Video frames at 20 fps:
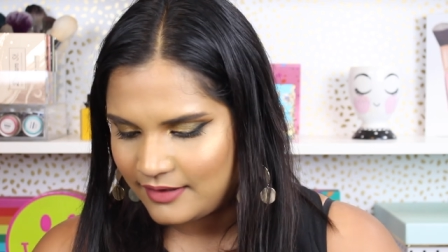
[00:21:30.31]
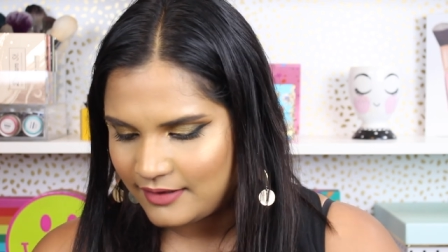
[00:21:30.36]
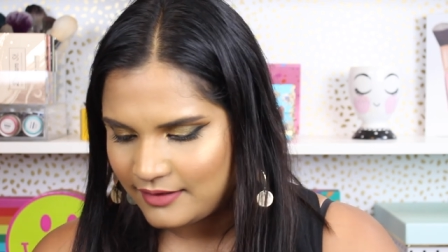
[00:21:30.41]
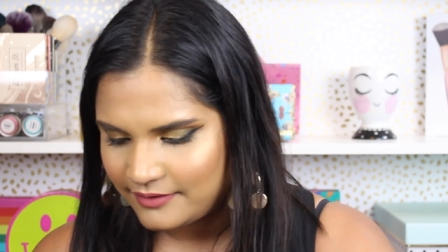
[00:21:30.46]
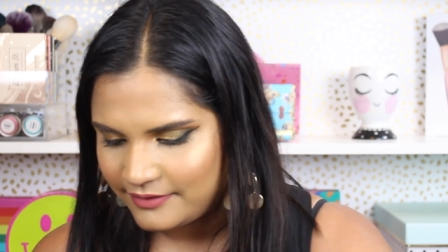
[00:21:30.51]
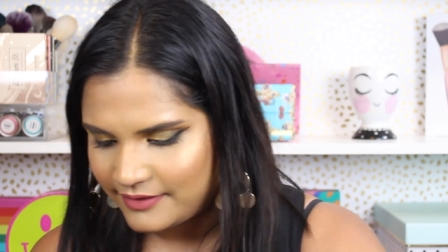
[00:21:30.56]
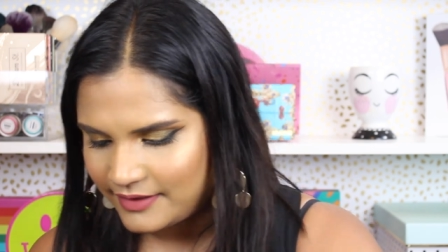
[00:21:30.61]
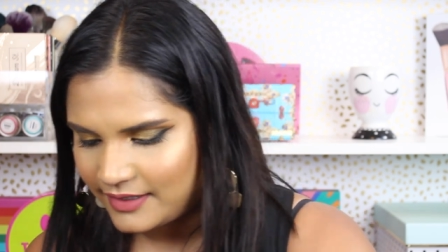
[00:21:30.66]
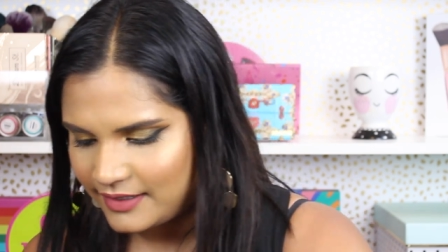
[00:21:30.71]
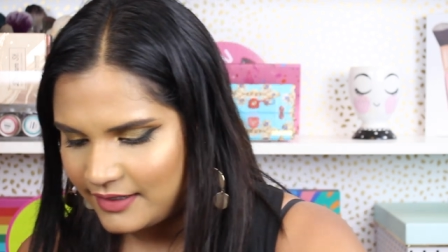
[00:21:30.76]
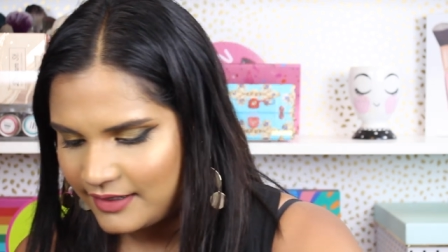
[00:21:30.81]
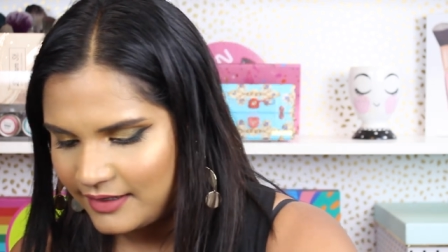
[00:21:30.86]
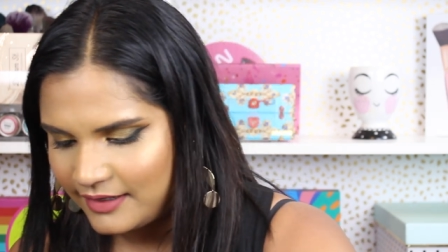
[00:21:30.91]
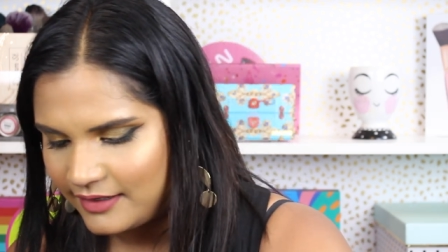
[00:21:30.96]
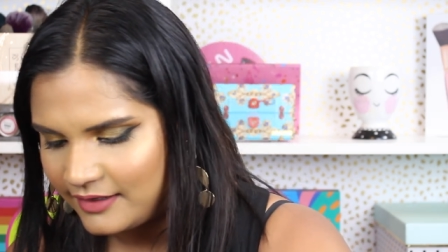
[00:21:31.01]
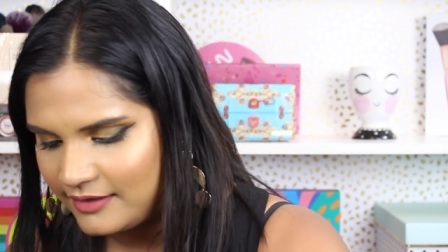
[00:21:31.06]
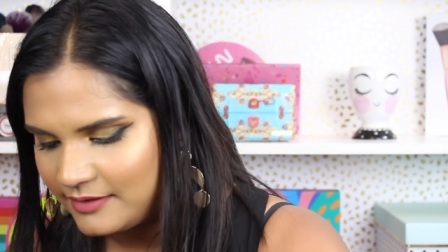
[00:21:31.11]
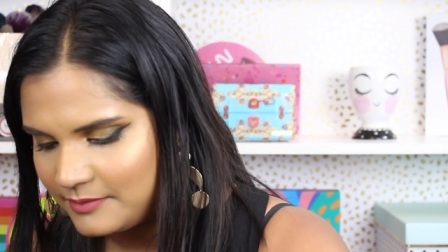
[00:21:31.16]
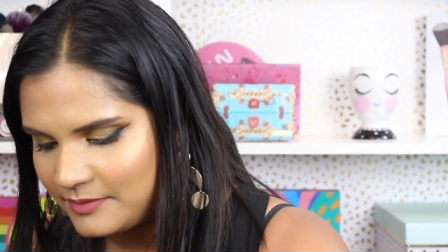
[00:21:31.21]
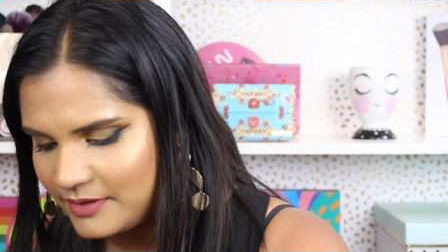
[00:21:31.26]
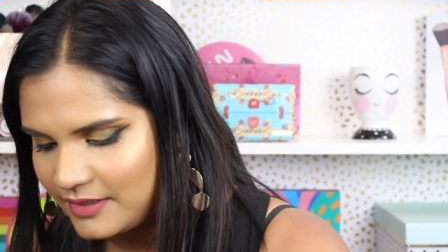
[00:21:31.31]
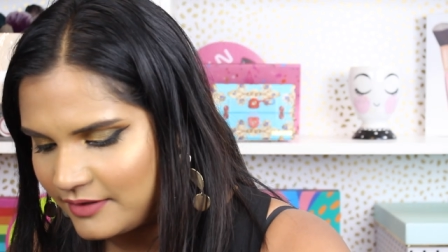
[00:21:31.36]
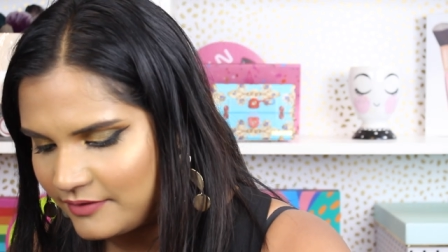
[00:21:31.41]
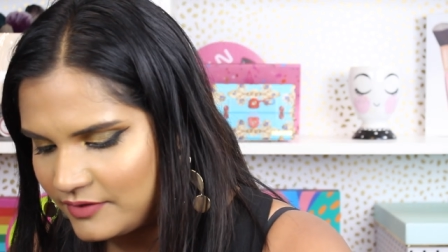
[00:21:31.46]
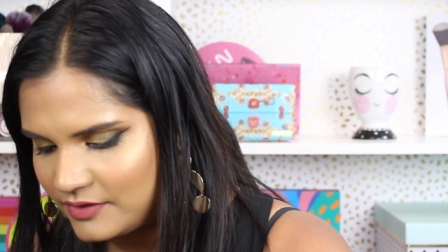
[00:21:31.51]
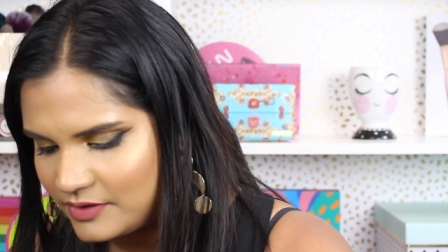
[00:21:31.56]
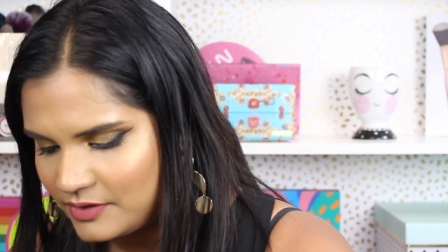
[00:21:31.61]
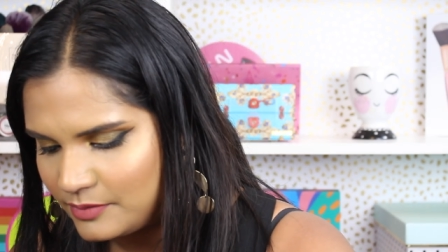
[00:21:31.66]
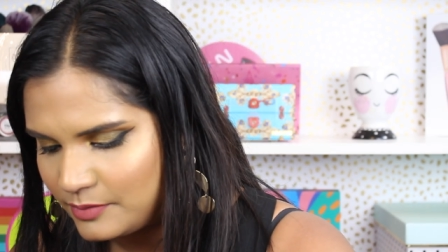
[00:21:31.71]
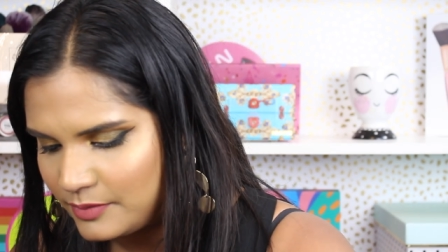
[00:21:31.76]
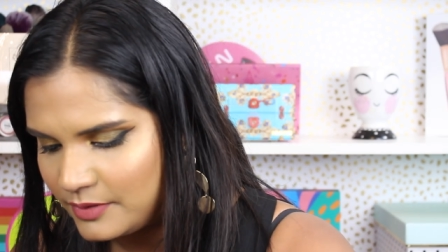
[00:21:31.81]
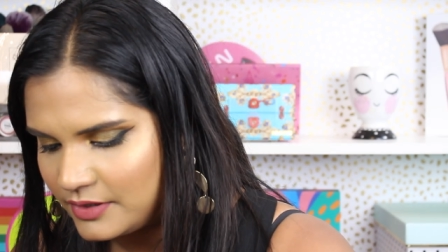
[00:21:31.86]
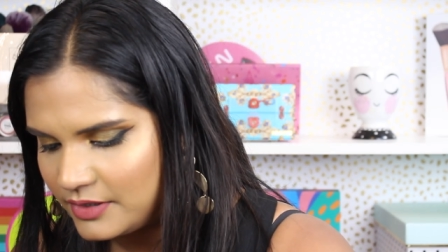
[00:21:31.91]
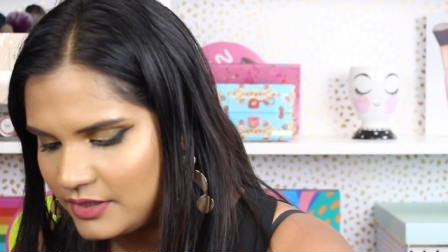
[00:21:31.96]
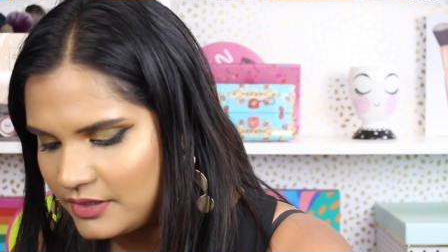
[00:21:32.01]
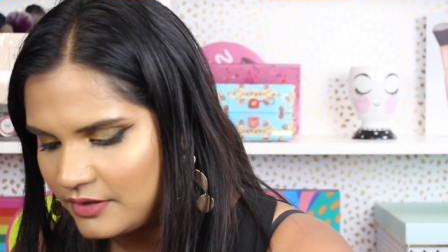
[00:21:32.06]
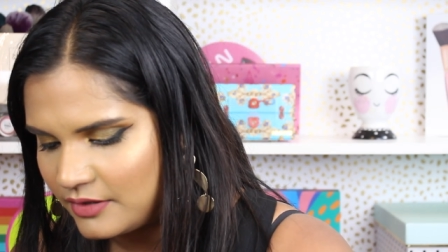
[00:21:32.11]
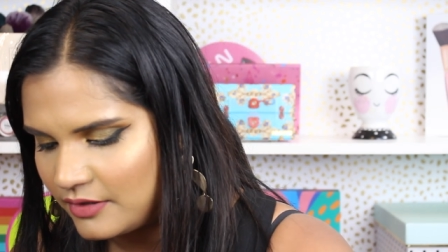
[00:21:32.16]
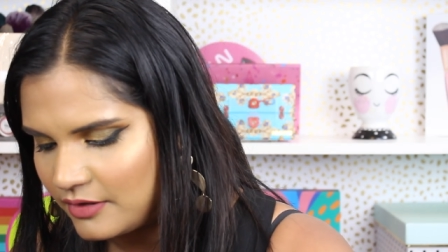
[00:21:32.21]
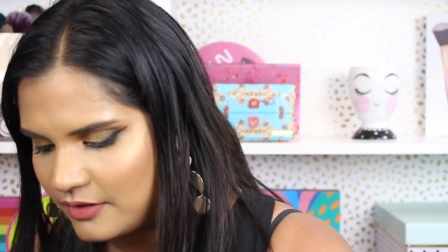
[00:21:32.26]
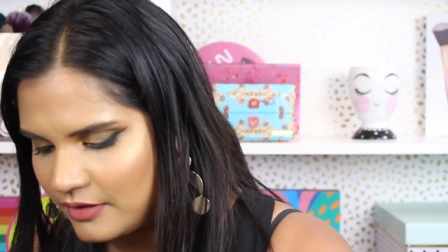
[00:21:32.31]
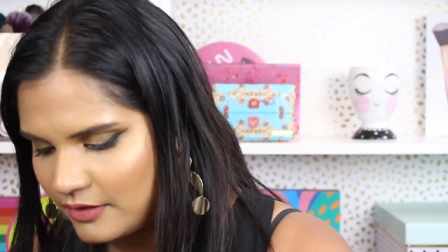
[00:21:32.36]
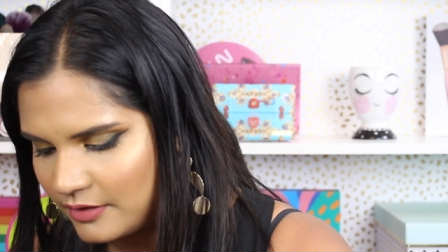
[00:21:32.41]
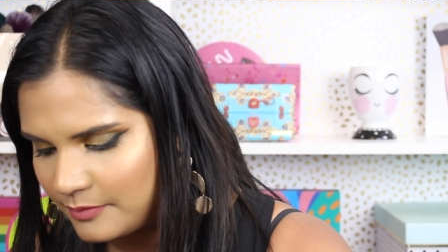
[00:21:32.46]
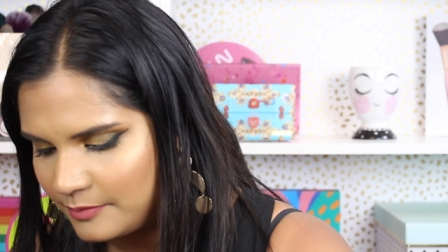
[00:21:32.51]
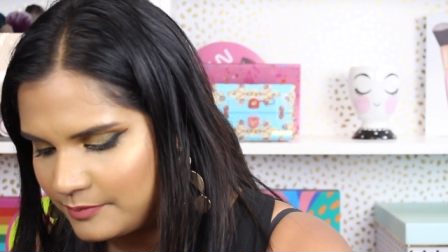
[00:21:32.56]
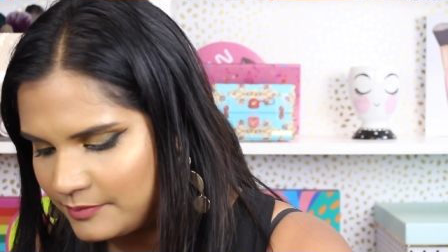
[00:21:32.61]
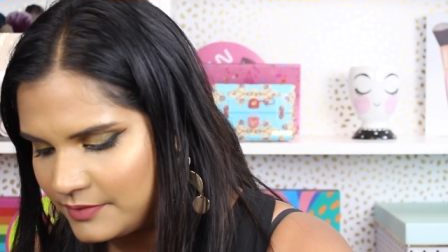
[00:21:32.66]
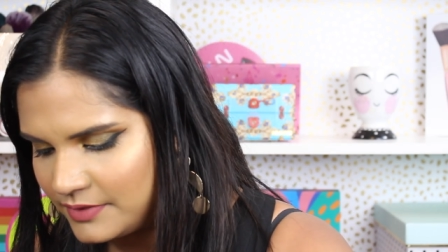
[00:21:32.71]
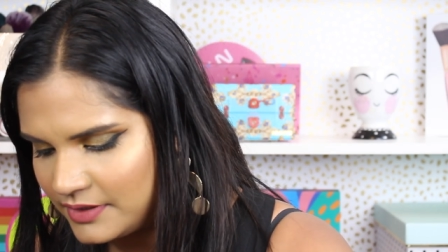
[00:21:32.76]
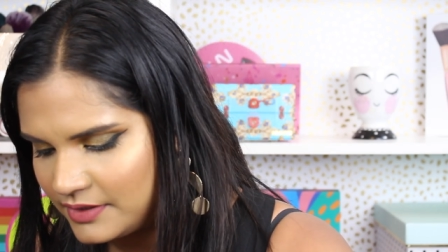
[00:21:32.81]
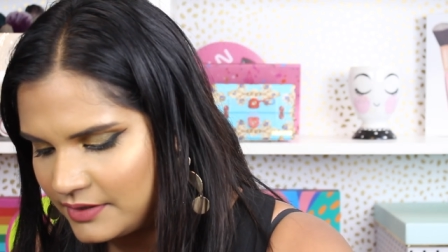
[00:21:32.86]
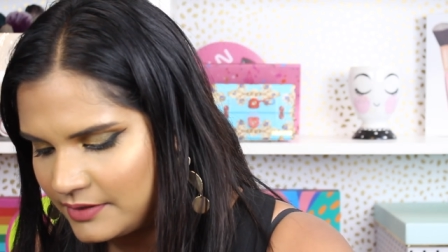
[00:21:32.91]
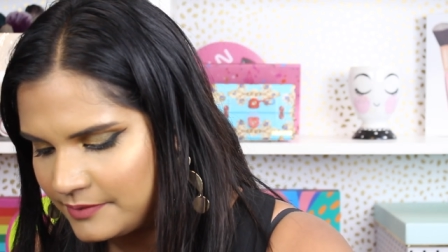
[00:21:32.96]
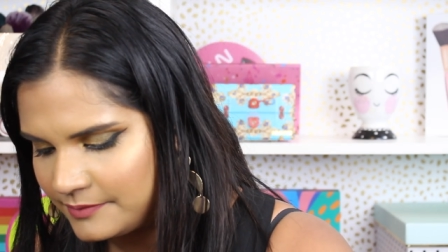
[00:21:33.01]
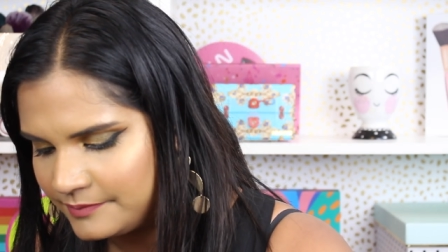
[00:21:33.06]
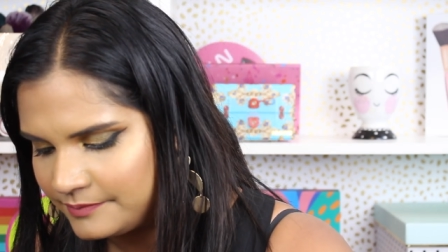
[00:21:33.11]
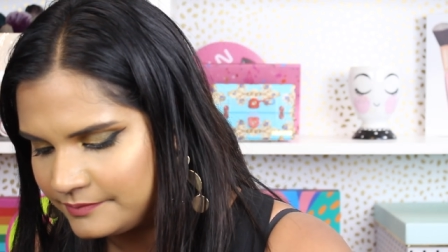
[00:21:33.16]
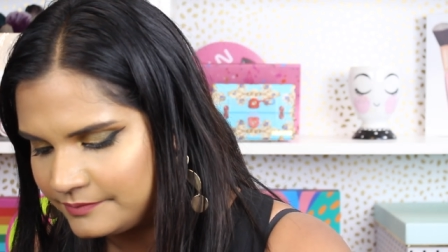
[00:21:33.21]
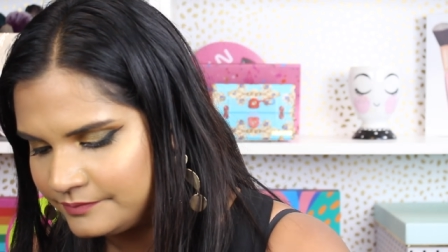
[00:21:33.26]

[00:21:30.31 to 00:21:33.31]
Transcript: On that hand, I'm gonna have to switch arms